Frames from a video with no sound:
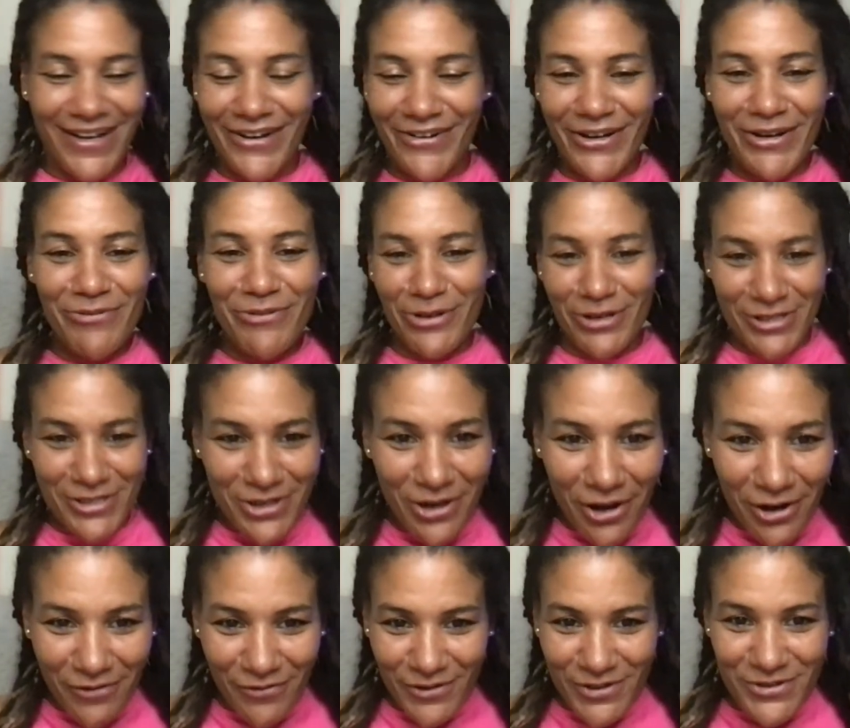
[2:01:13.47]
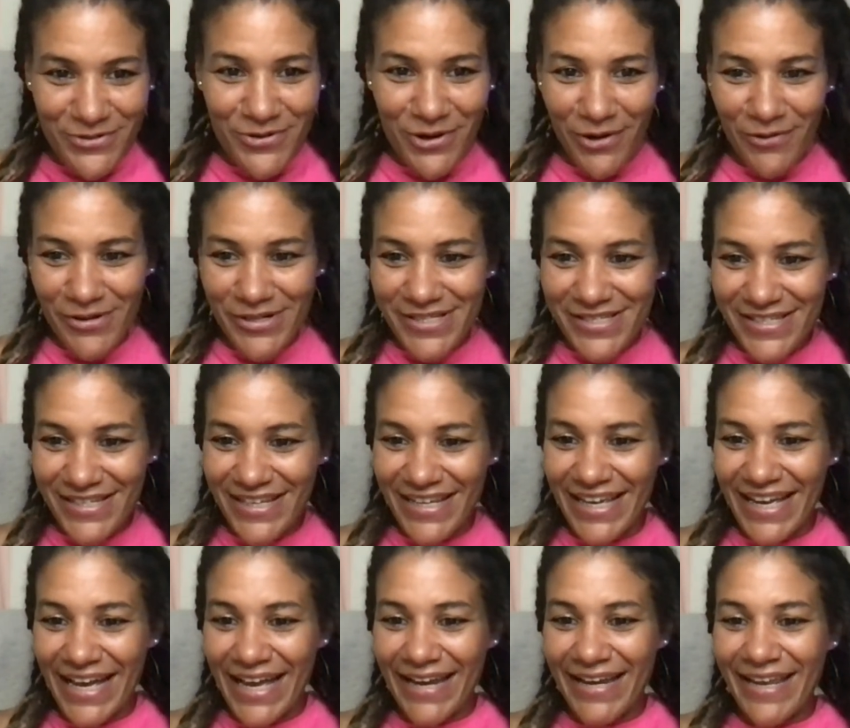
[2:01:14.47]
But I'm going to talk for two hours.
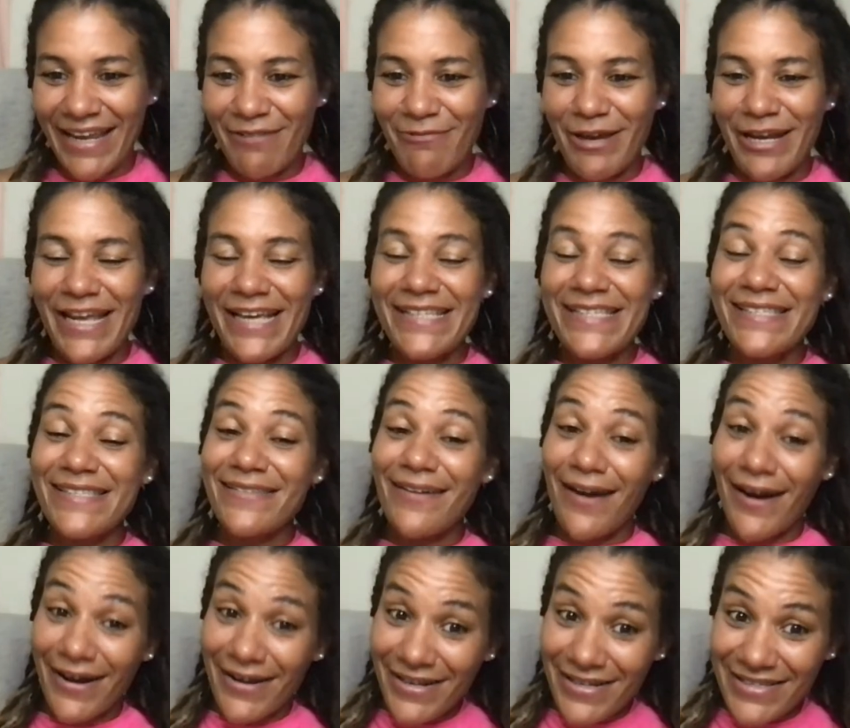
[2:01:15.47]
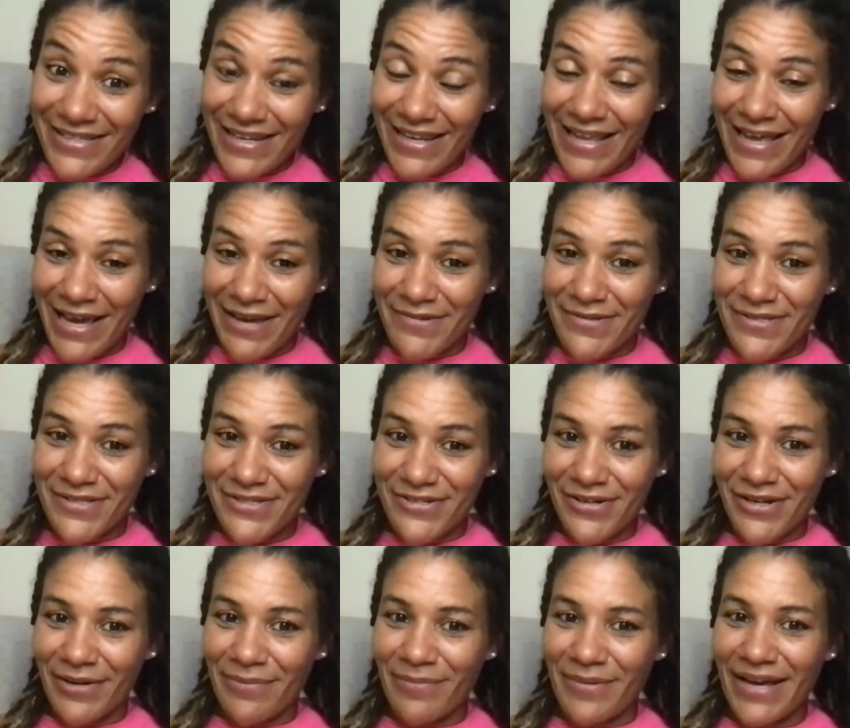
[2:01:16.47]
And then when I started the live
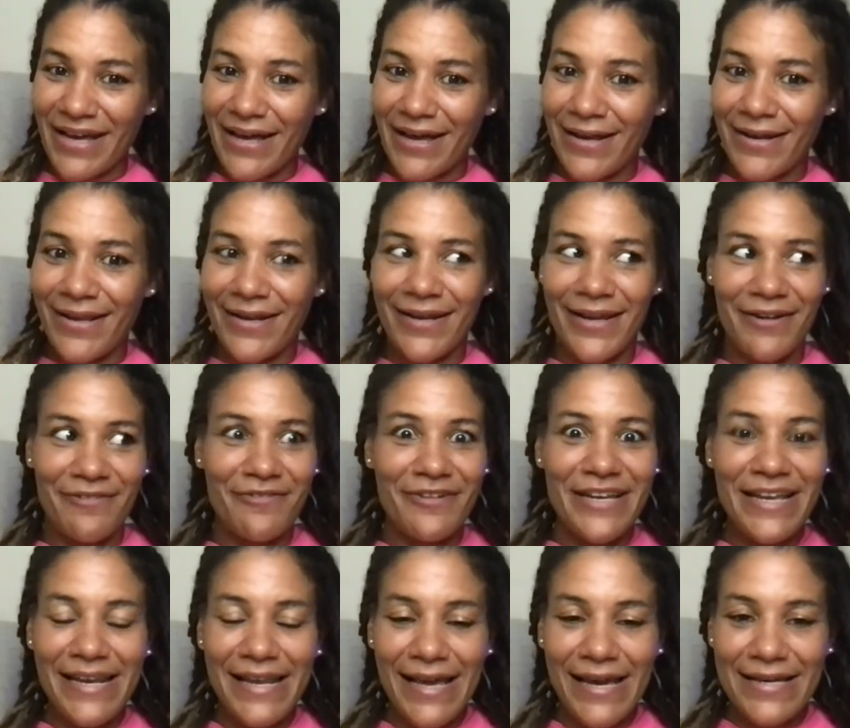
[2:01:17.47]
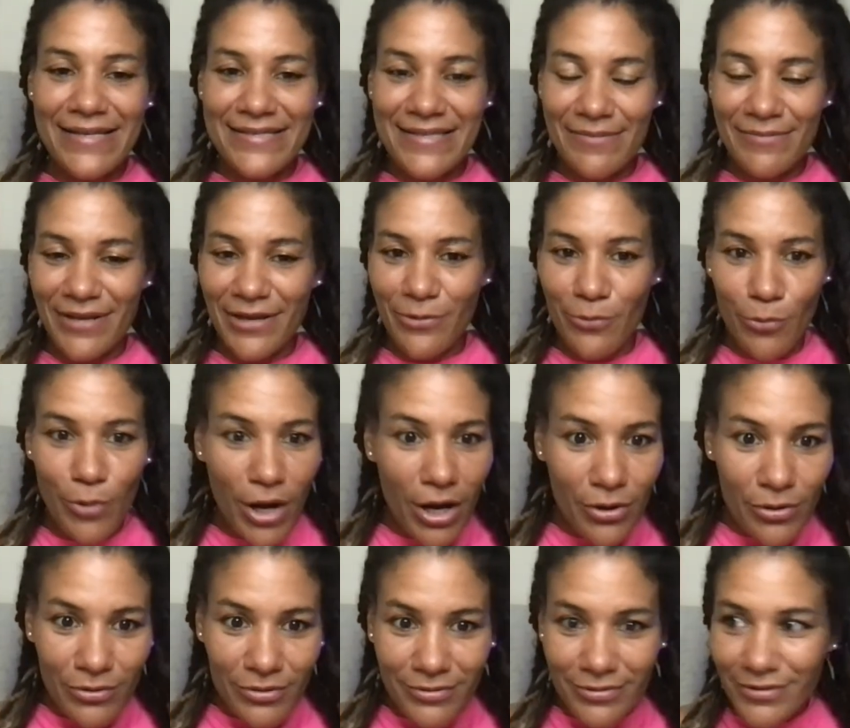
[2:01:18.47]
stream, and then I realized, I'm like,
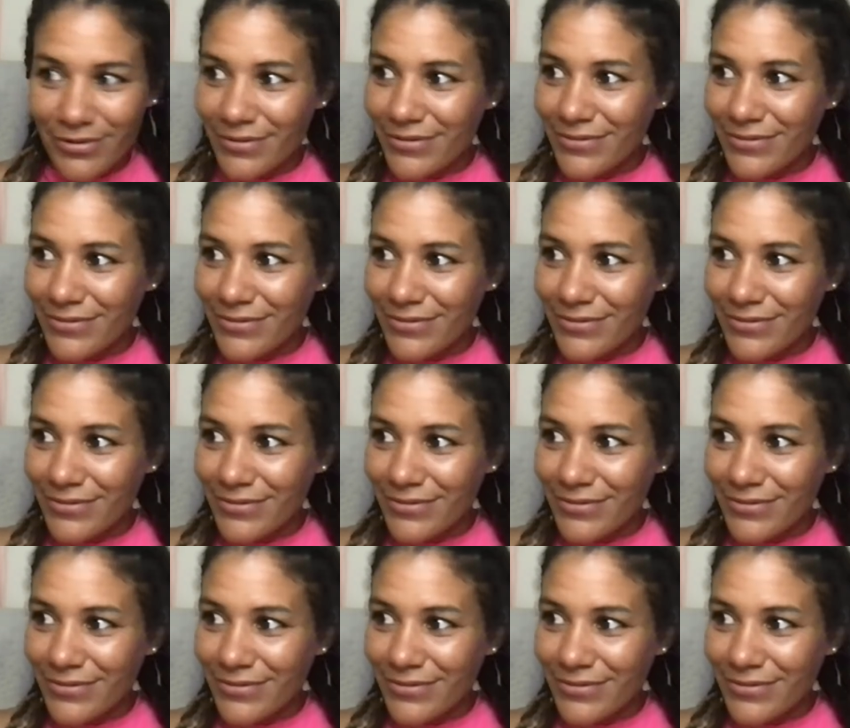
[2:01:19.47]
whoa,